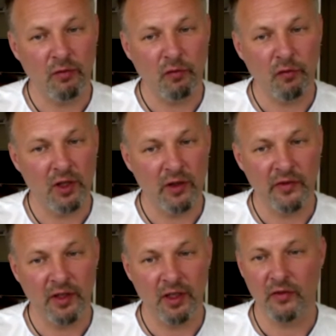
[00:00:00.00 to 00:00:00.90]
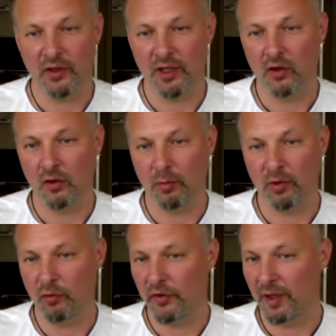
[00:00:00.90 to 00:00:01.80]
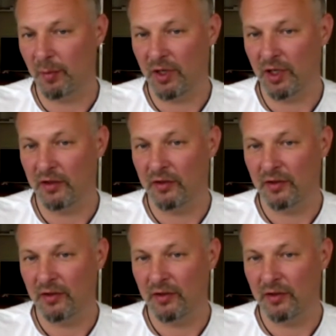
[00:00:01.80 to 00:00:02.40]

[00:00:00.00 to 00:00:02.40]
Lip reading: feels and is accountable for their part.